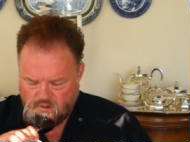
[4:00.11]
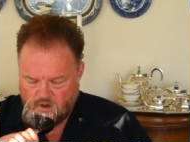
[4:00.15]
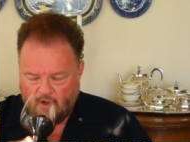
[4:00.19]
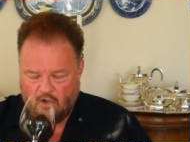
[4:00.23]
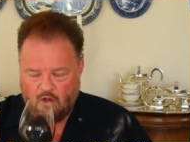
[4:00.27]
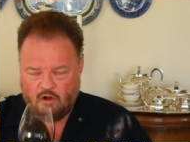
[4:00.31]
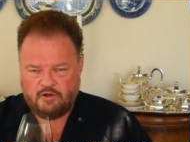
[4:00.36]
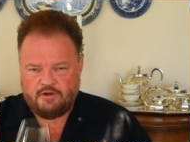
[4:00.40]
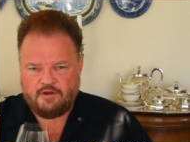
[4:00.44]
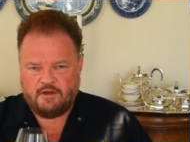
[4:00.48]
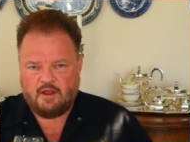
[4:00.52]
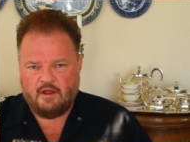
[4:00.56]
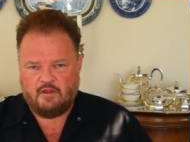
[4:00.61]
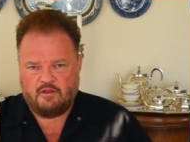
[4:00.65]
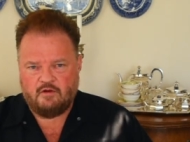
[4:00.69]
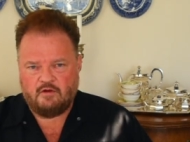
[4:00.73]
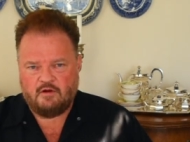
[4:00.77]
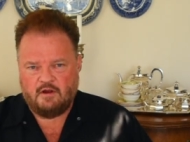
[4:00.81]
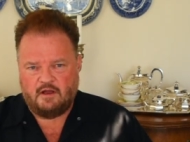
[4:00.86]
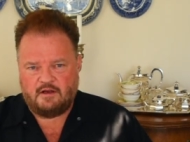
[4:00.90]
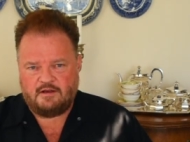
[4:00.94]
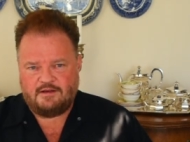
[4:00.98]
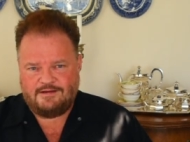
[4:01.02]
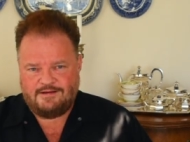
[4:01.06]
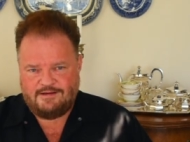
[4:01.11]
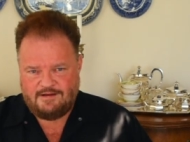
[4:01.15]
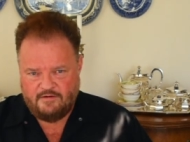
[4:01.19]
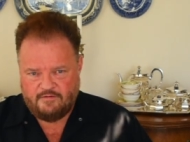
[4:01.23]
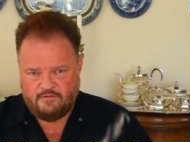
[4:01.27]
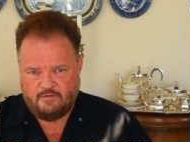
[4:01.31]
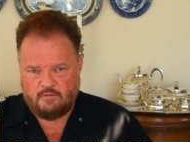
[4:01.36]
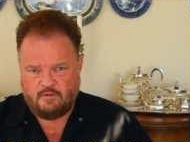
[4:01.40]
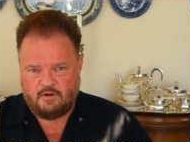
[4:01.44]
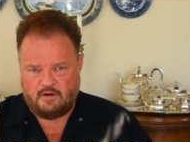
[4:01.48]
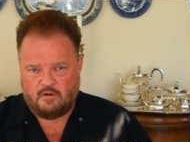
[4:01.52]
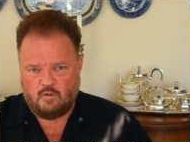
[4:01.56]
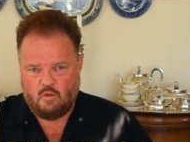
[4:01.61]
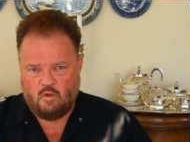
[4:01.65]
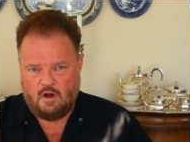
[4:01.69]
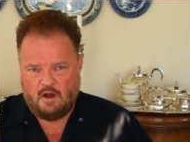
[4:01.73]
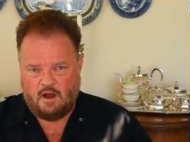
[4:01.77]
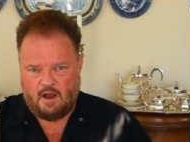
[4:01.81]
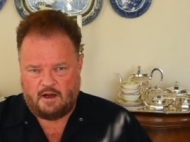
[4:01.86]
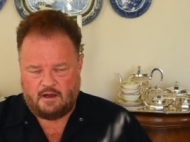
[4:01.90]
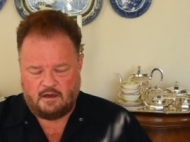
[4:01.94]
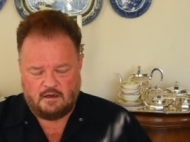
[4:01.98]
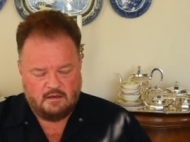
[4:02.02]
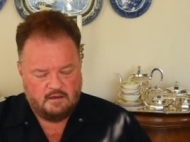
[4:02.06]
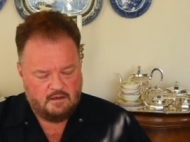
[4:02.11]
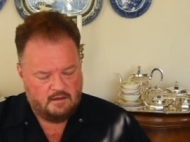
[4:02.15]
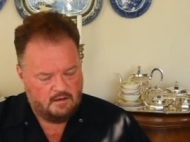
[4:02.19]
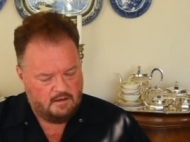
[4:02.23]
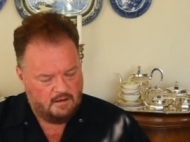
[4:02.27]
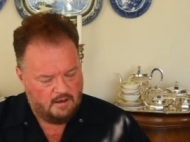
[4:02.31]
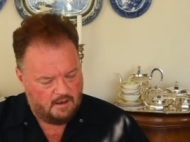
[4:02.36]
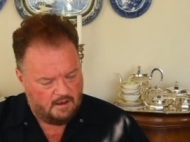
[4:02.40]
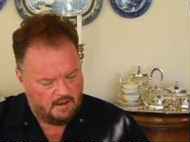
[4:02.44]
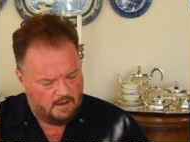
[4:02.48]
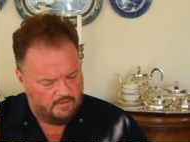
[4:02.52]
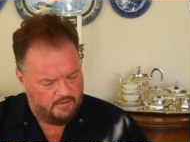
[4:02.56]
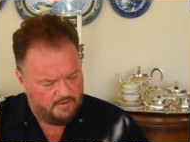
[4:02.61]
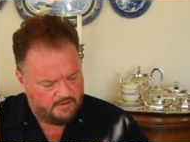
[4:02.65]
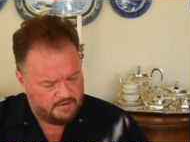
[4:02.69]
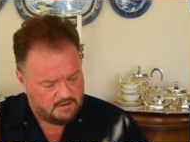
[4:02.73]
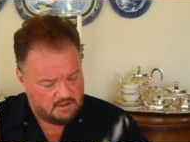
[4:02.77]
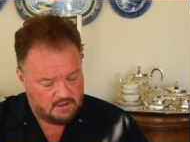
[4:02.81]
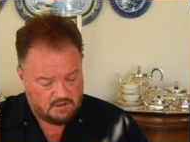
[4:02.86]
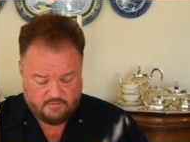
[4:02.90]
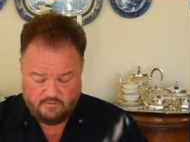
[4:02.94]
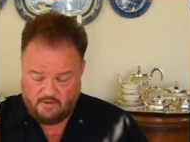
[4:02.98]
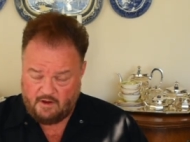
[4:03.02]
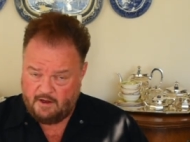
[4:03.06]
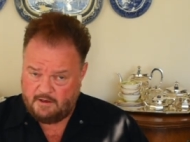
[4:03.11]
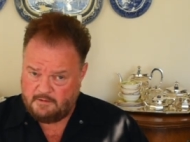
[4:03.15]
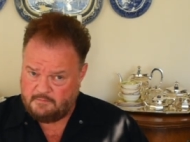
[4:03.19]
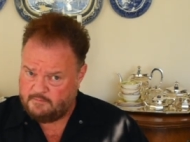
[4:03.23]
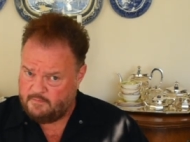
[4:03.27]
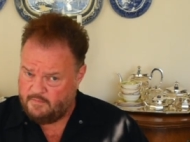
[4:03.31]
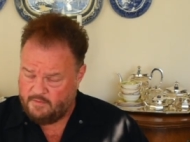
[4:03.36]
altogether a different wine. Uh, this is fine.